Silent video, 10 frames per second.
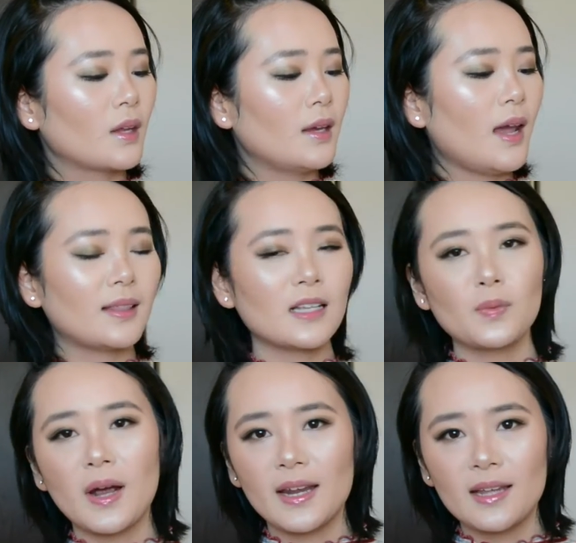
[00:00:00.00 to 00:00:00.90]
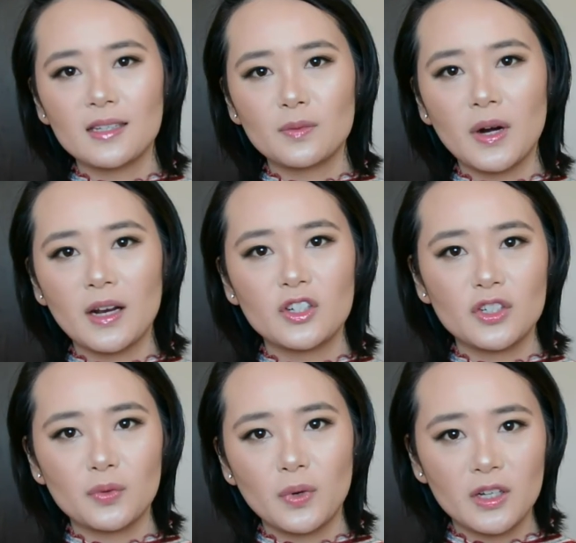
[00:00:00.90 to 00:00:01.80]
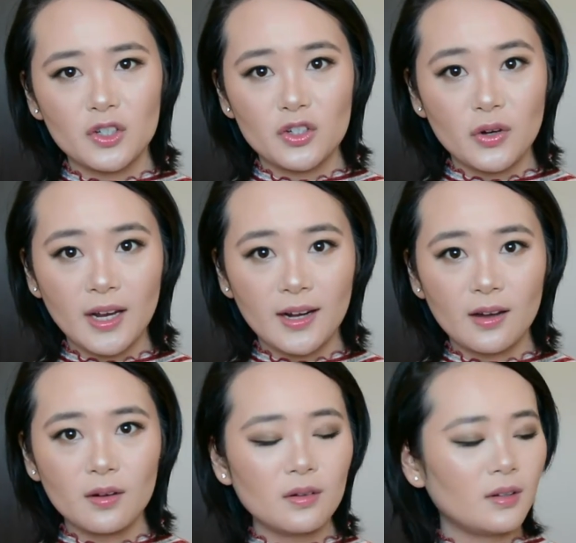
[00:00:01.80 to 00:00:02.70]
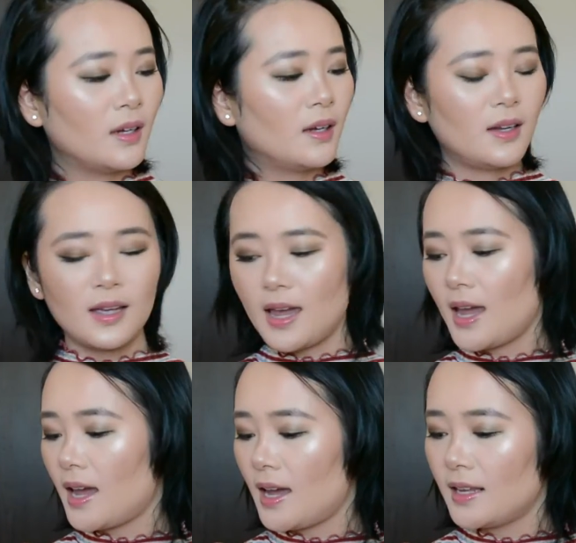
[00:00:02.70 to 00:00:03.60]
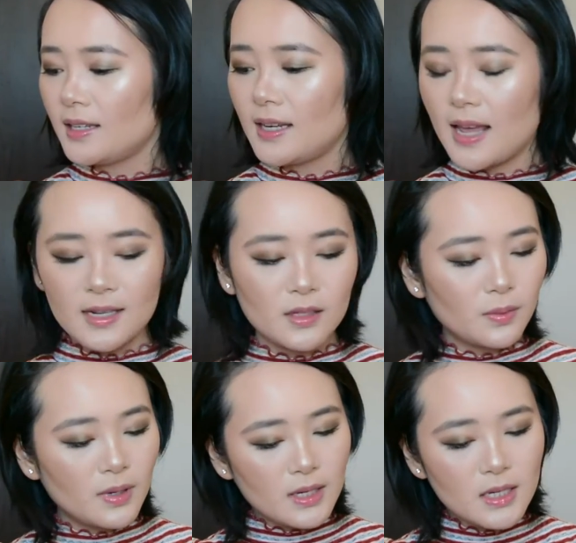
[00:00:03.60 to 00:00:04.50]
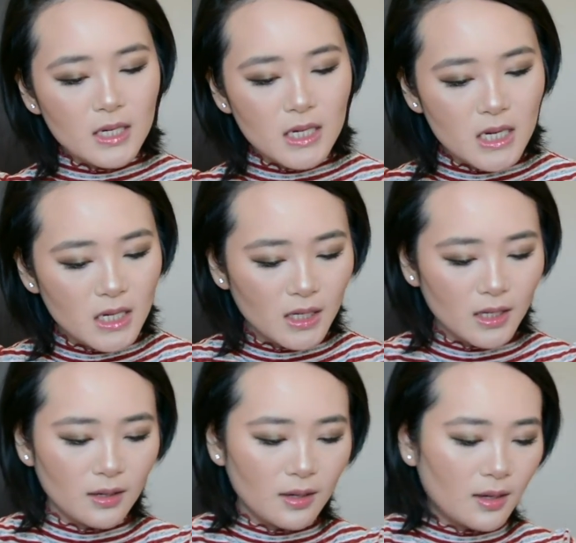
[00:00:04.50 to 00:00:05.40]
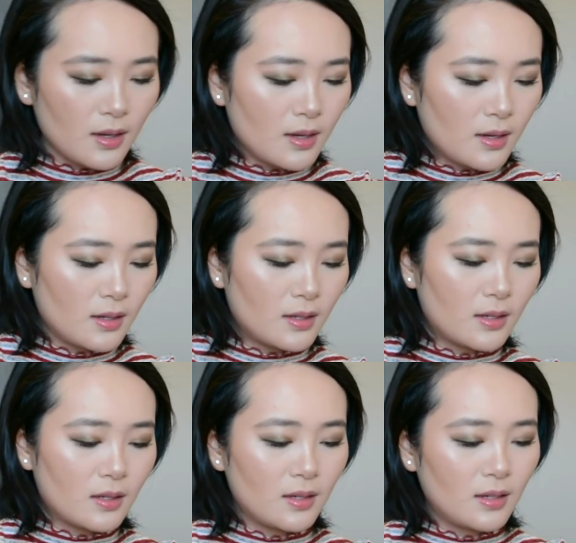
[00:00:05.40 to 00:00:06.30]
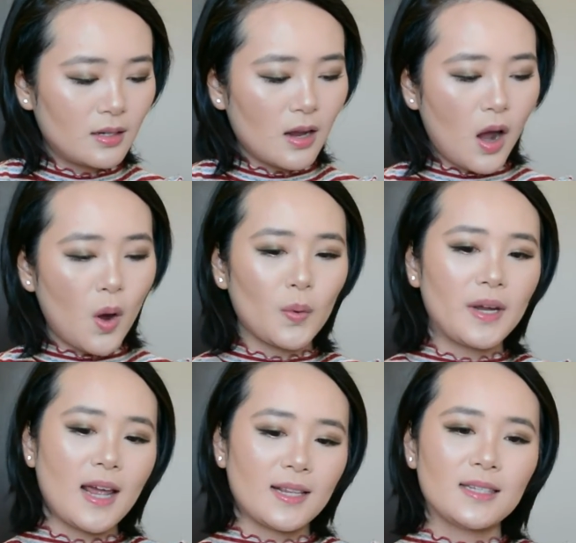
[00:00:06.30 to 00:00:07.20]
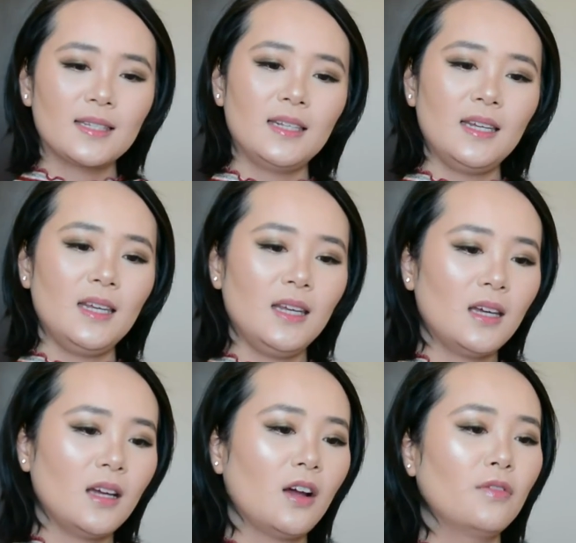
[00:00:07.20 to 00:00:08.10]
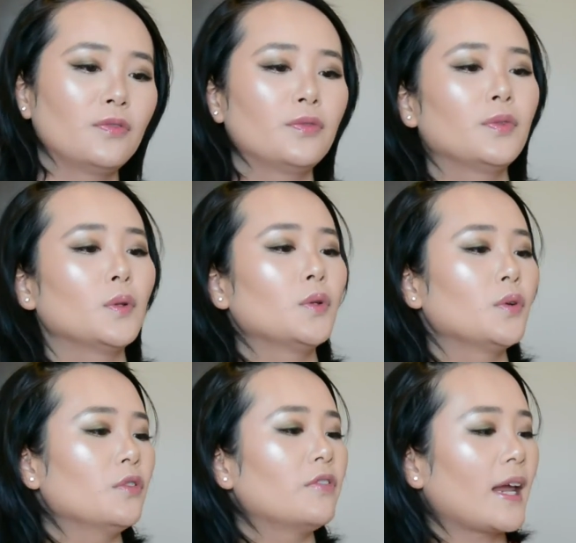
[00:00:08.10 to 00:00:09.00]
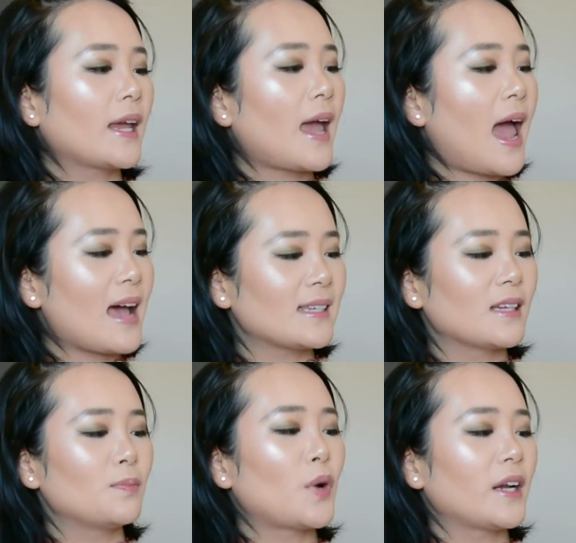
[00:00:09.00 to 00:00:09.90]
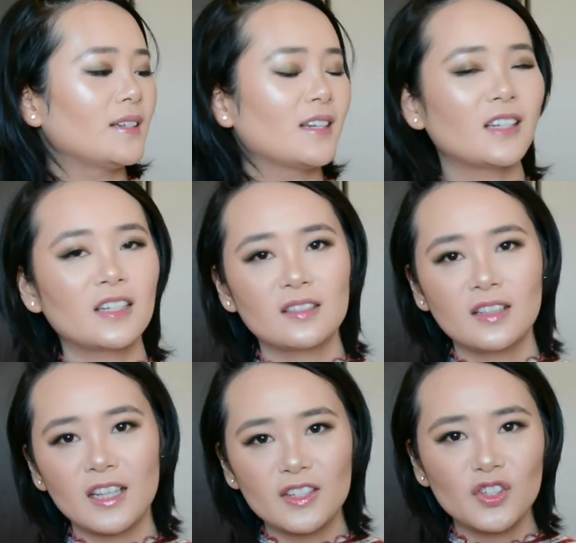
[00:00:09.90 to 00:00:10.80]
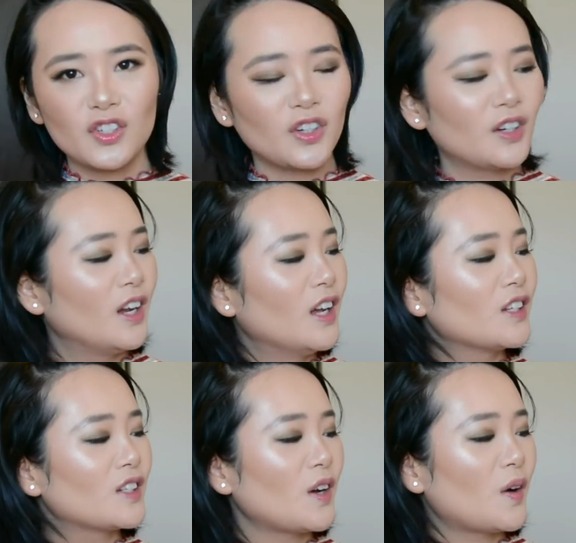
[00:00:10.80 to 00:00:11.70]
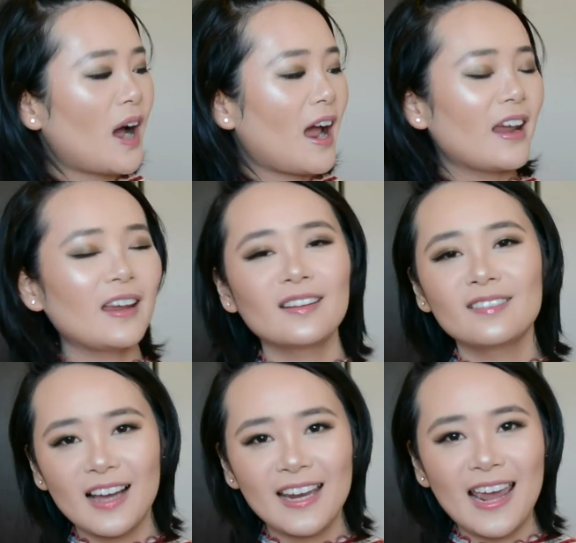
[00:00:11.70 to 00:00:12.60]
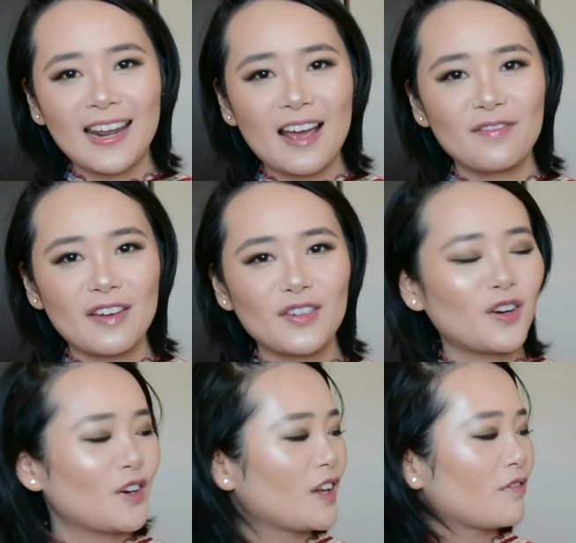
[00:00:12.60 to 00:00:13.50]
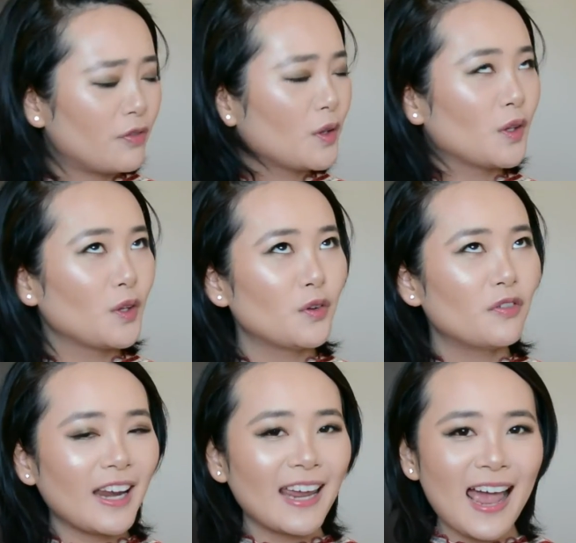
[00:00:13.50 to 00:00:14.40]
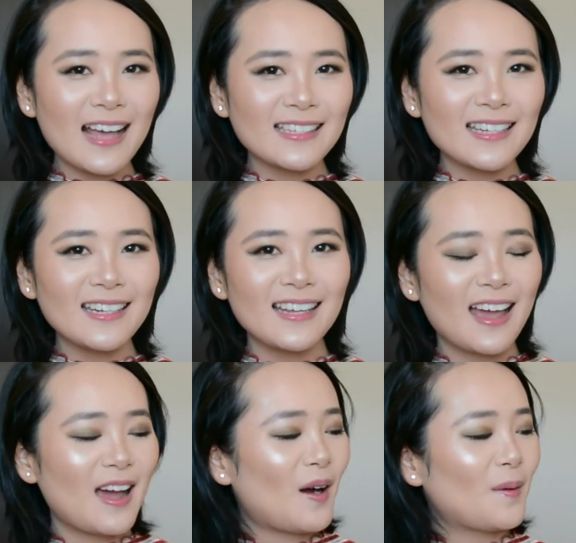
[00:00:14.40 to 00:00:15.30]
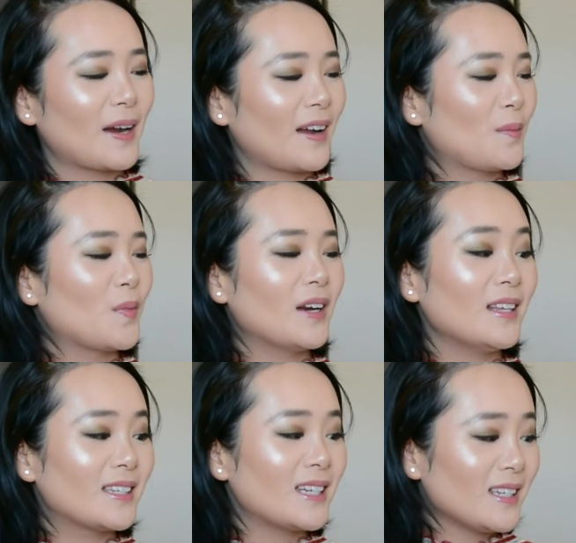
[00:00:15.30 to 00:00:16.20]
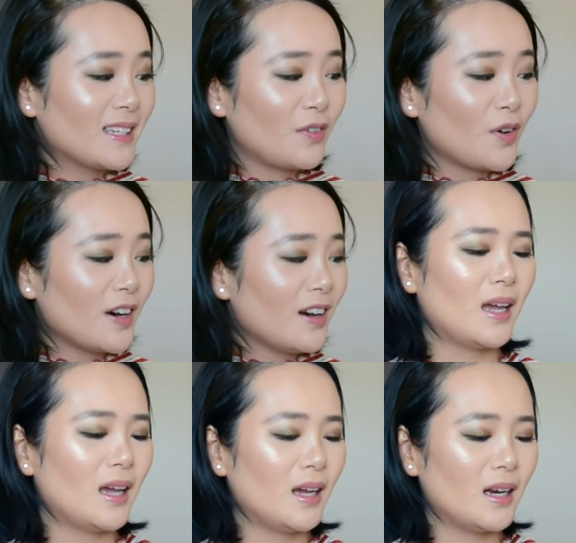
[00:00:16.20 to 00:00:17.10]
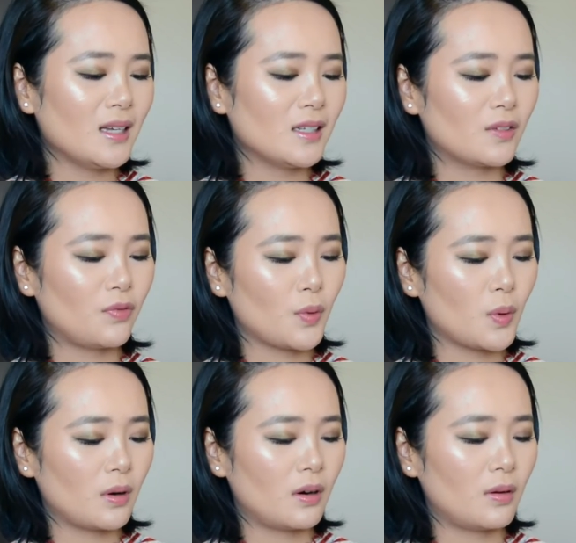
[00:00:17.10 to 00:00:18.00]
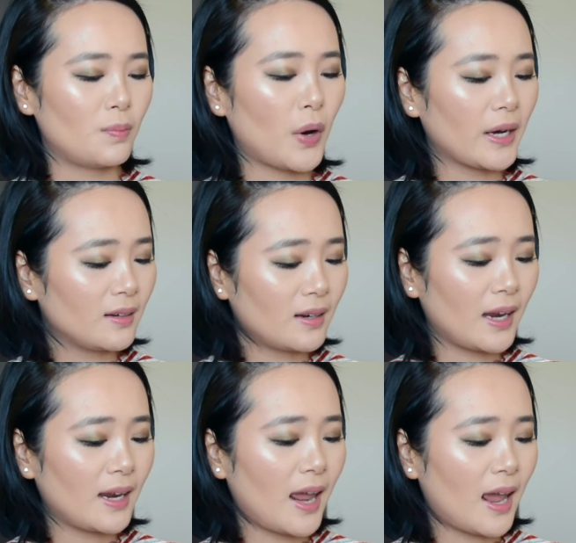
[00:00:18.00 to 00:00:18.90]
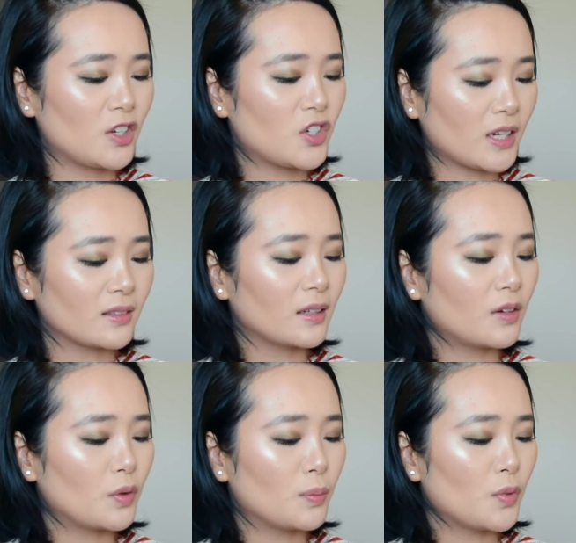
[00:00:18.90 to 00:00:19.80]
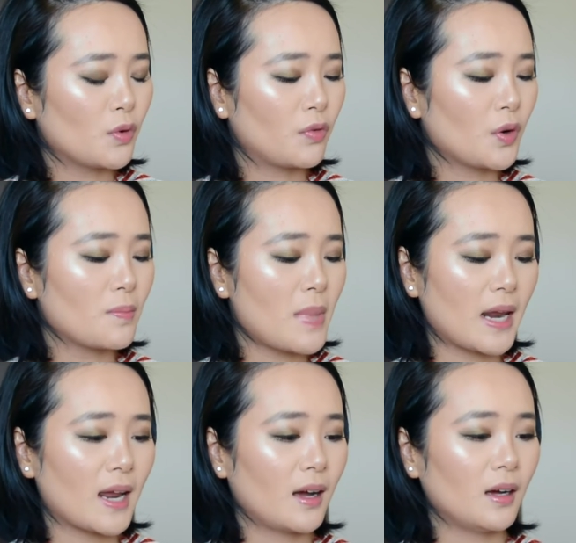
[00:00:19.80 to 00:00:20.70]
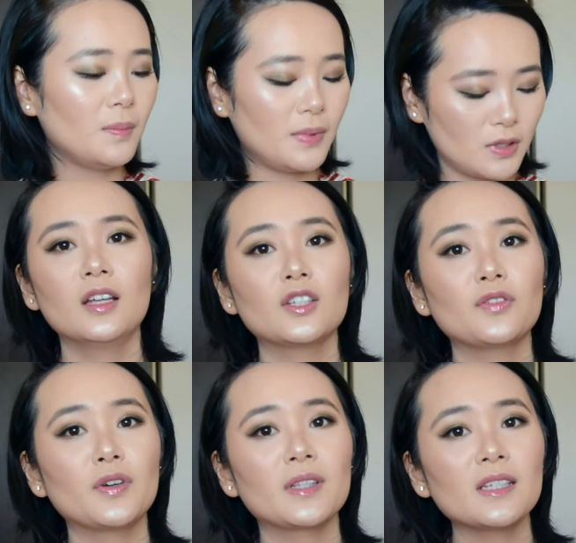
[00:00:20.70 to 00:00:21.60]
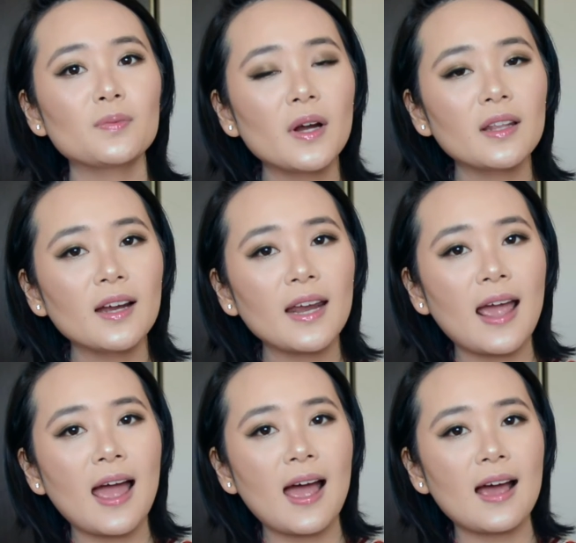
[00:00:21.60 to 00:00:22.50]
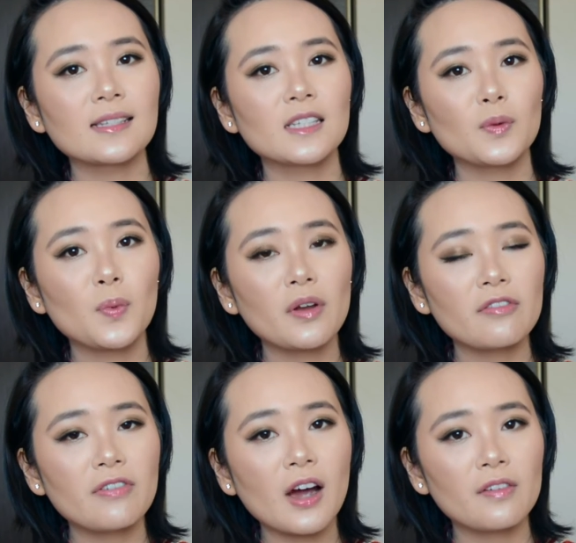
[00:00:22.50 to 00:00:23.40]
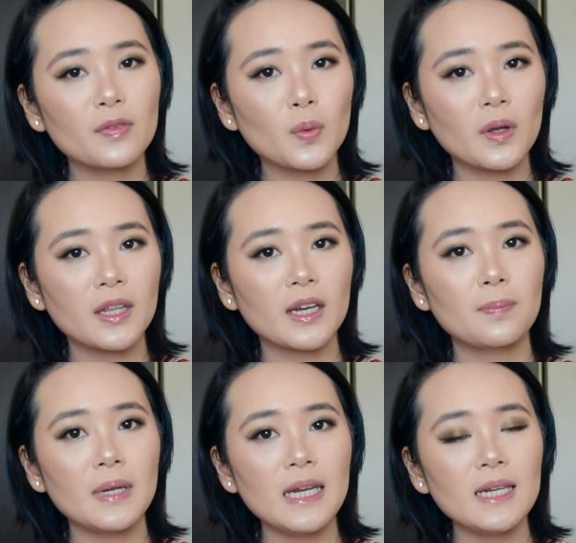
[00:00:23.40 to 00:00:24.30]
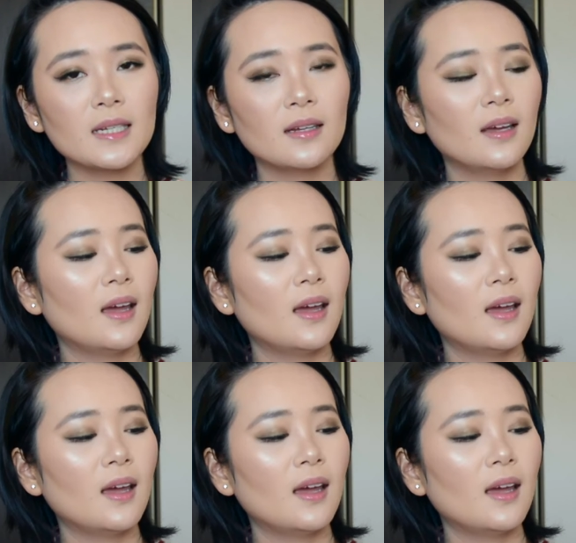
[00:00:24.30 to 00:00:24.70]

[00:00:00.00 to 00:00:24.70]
yeah, that's why I get this product. I just wanted to try it out. And the next one is, oh yes, the Fluvic Acid Brightening Cleanser. So I Again, I've never heard of fluoric acid, Oh my god, what is this for? It is for brightening and gently remove your makeup. So for this product, it has 0.5 Nordic peat